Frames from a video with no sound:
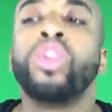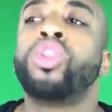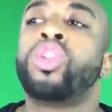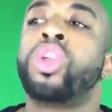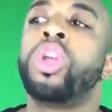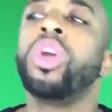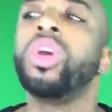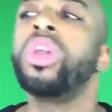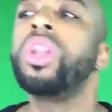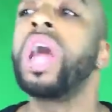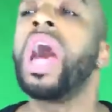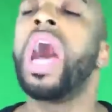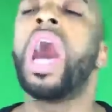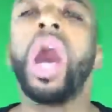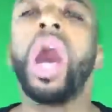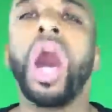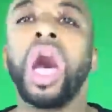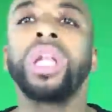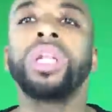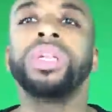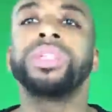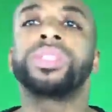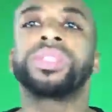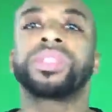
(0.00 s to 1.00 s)
Do you not
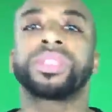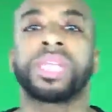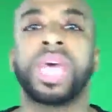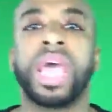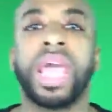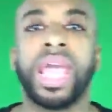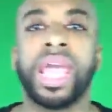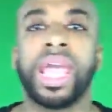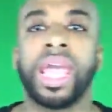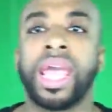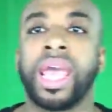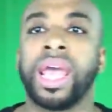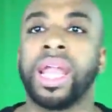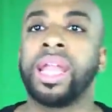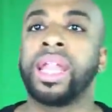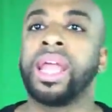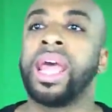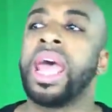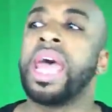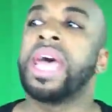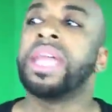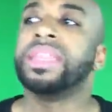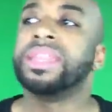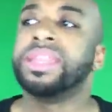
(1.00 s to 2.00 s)

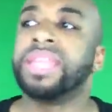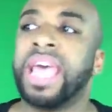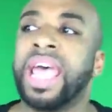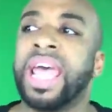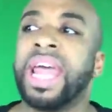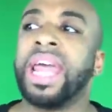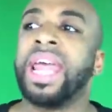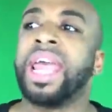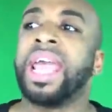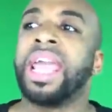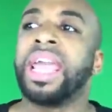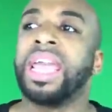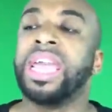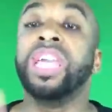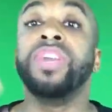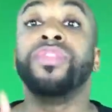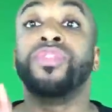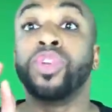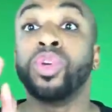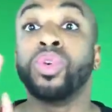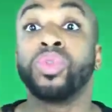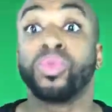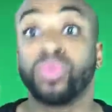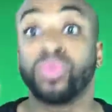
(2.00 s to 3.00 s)
understand that
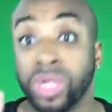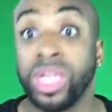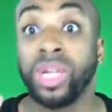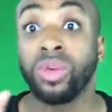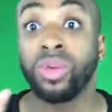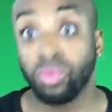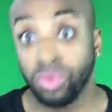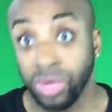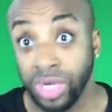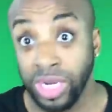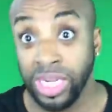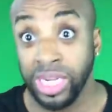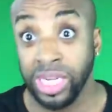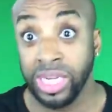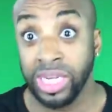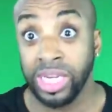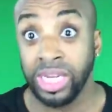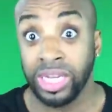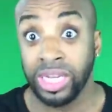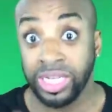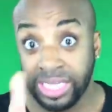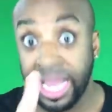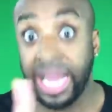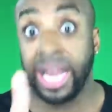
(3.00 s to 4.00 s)
if you really
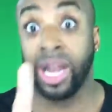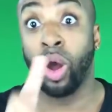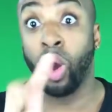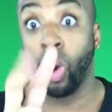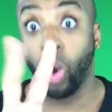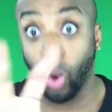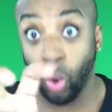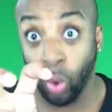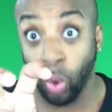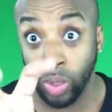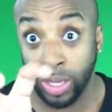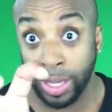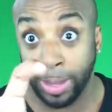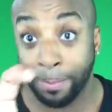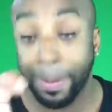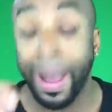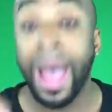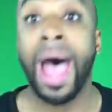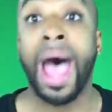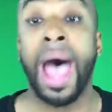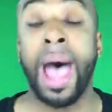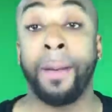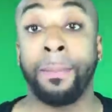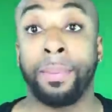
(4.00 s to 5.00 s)
read that Holy
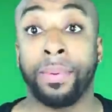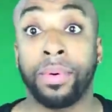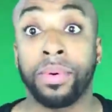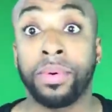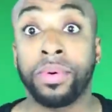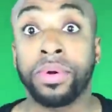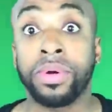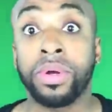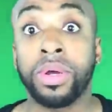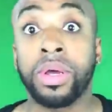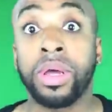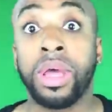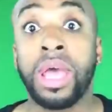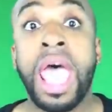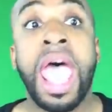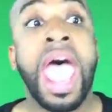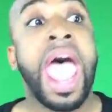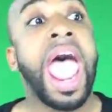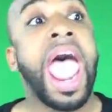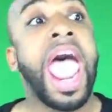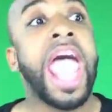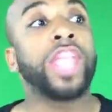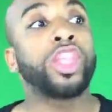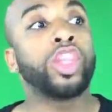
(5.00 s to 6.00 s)
Bible
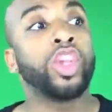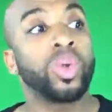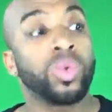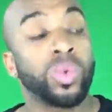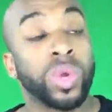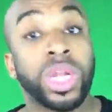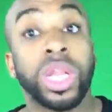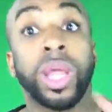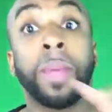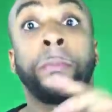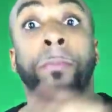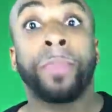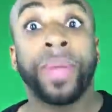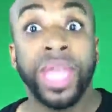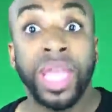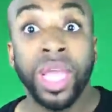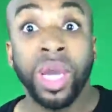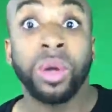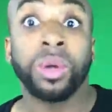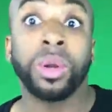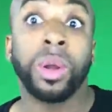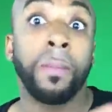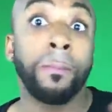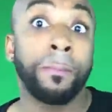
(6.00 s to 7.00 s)
and you really
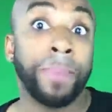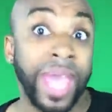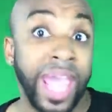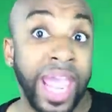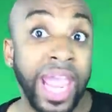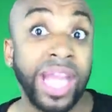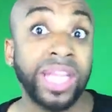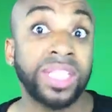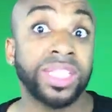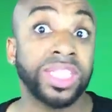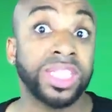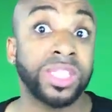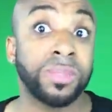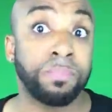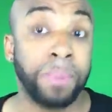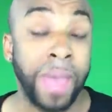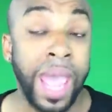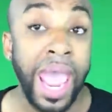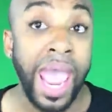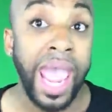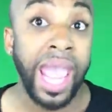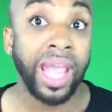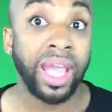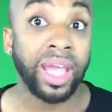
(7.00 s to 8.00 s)
peel them pages
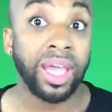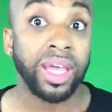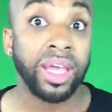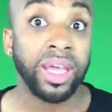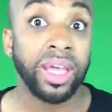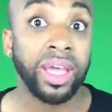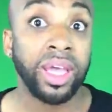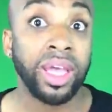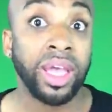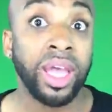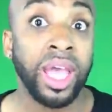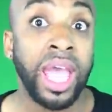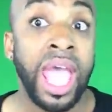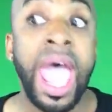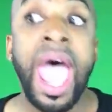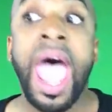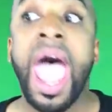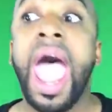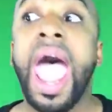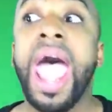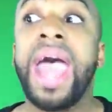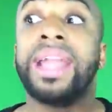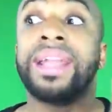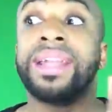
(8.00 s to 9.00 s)
back
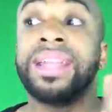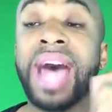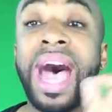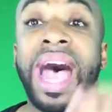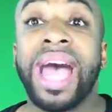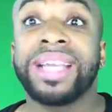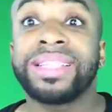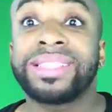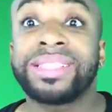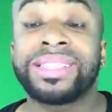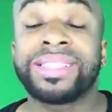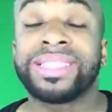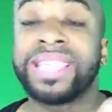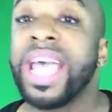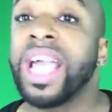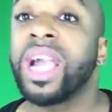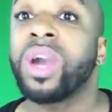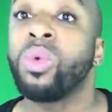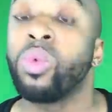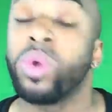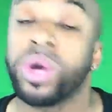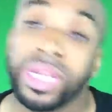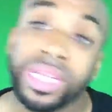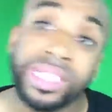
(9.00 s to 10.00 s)
and
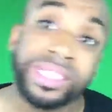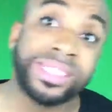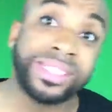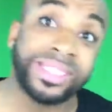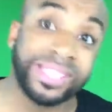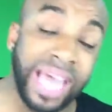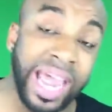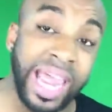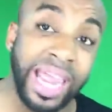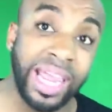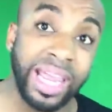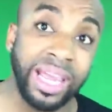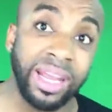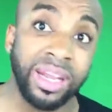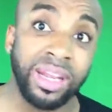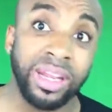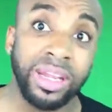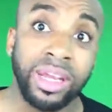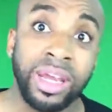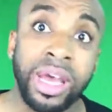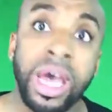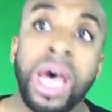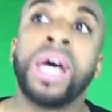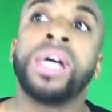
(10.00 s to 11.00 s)
dissect what it's saying,
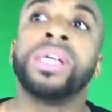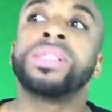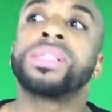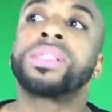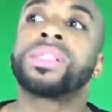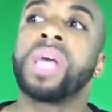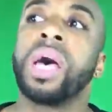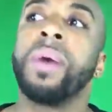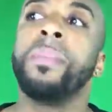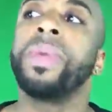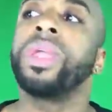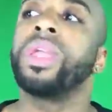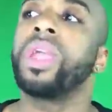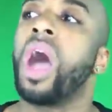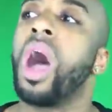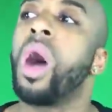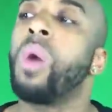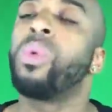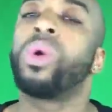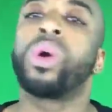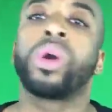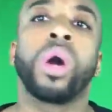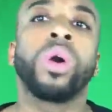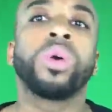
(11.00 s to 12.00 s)
some of
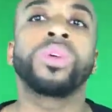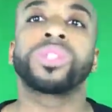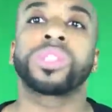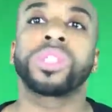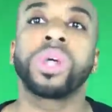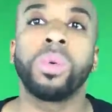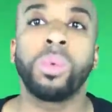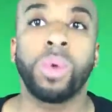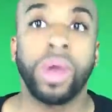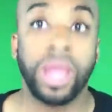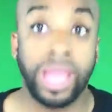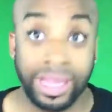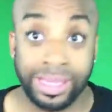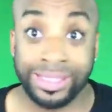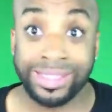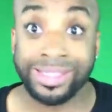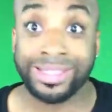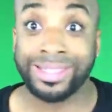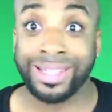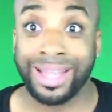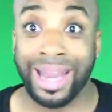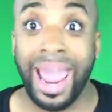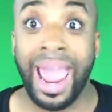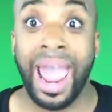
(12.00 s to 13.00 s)
y'all will go somewhere and
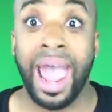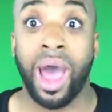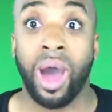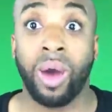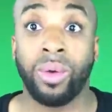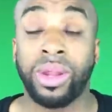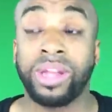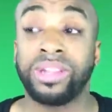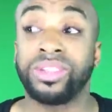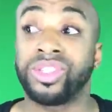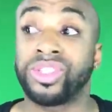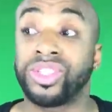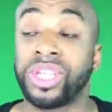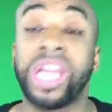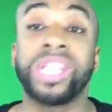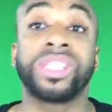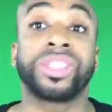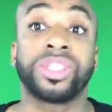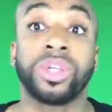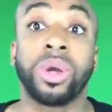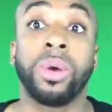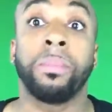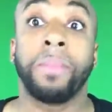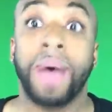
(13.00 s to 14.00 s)
sit down and
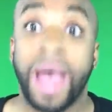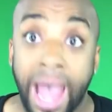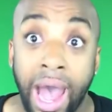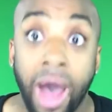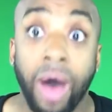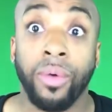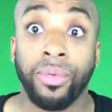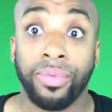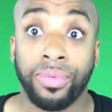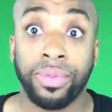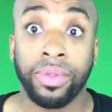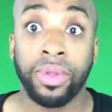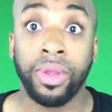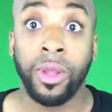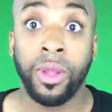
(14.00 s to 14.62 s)
shut your mouth